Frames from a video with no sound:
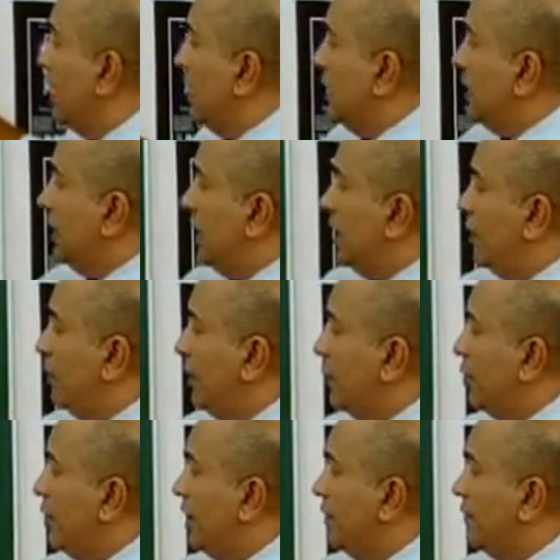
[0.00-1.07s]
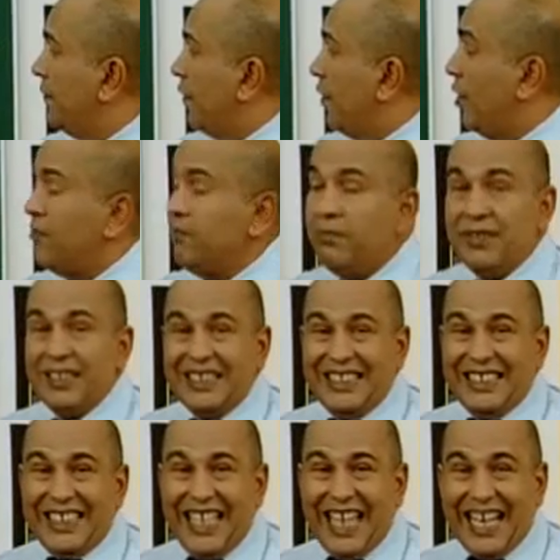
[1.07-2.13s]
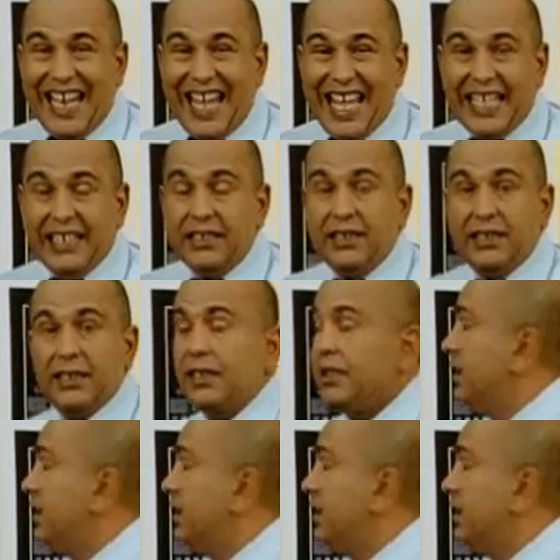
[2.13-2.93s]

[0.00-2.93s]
Here we're going from CNS